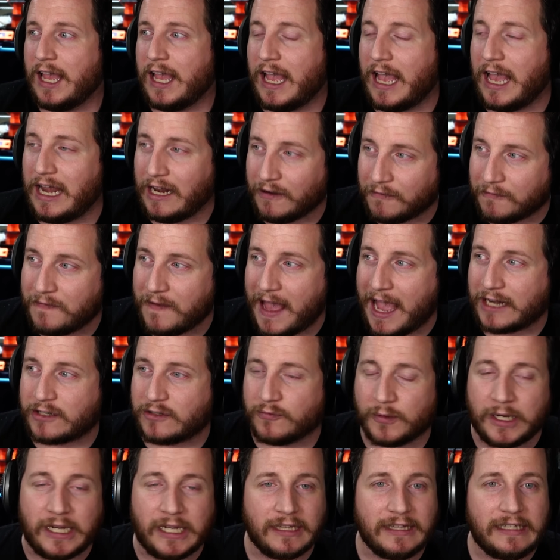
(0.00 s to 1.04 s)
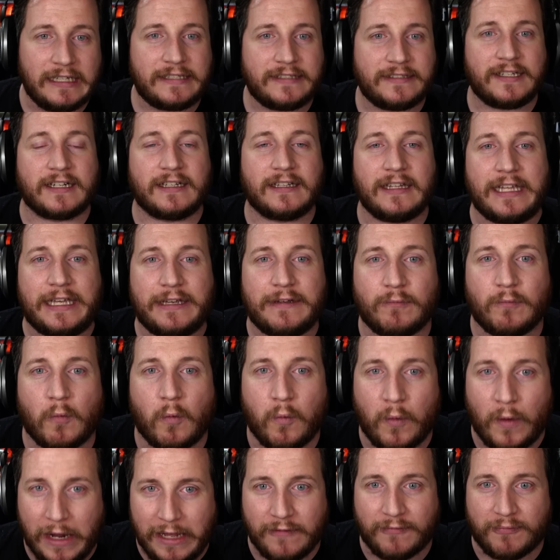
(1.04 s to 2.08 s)
And in fact, realistically,
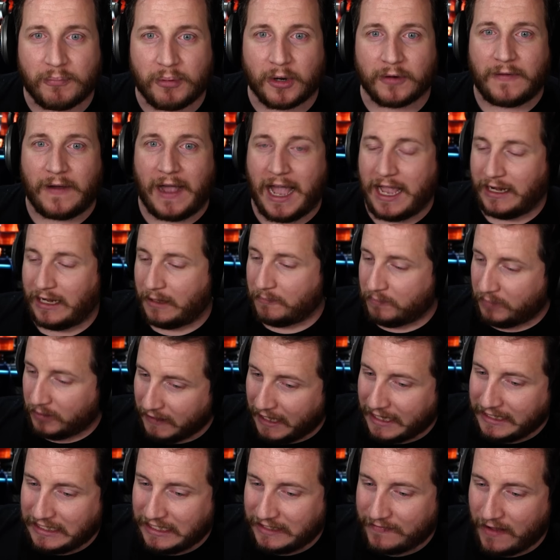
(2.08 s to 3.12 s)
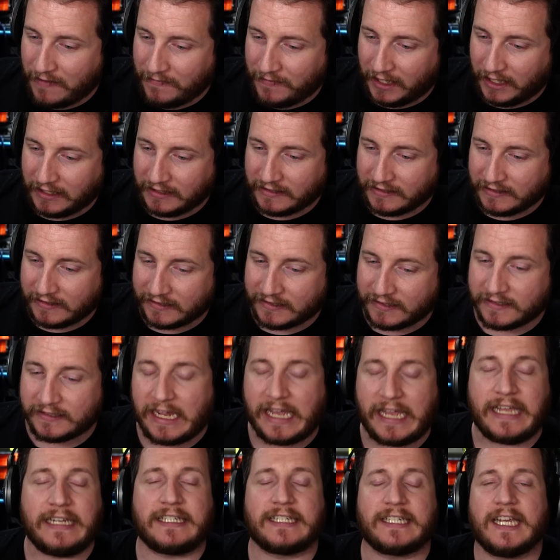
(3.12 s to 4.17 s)
we've provided plenty of evidence to
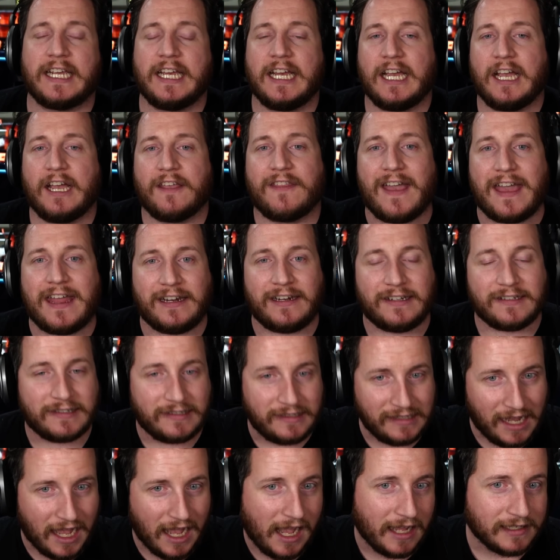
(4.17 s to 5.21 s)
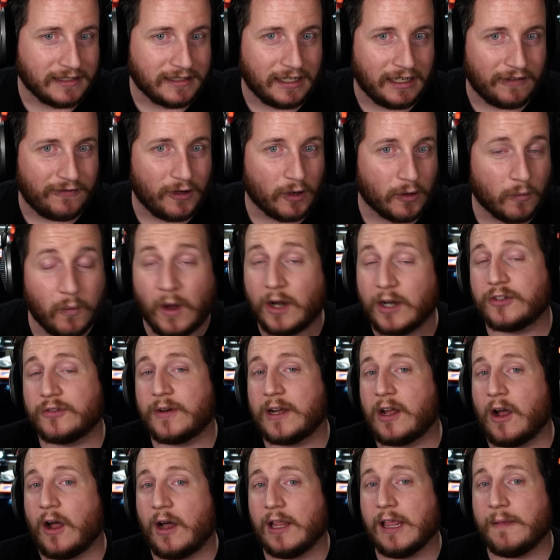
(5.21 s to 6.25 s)
state that it is not. And if you're
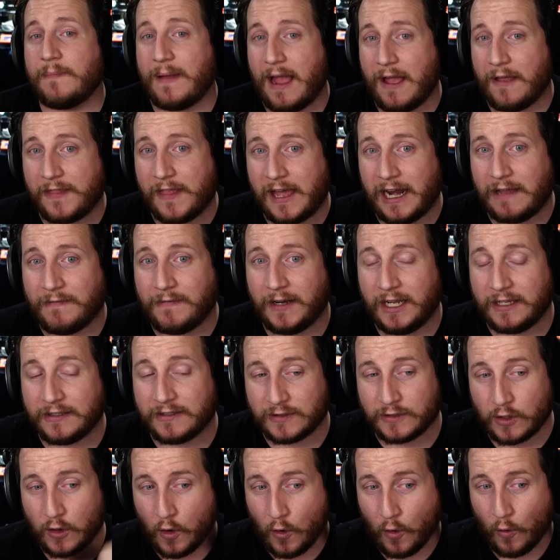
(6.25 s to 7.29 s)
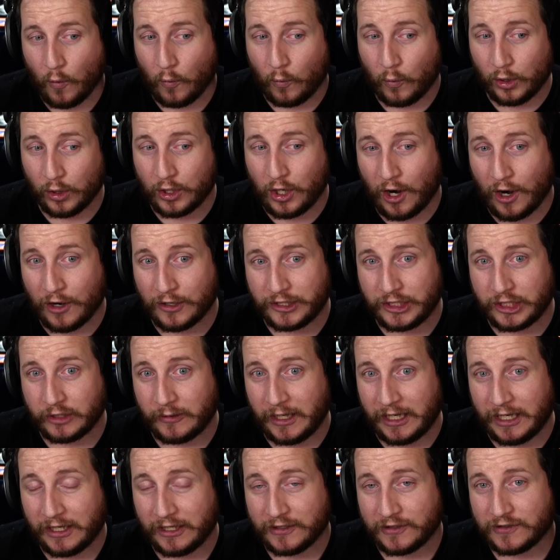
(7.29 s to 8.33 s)
wondering all about that evidence, we'll card to
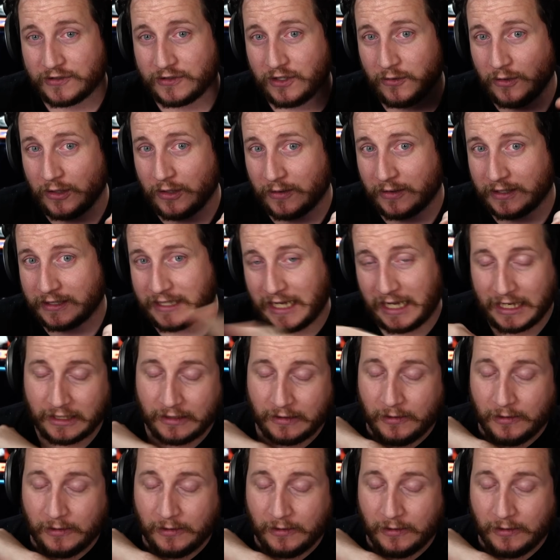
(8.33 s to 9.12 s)
it so you can take a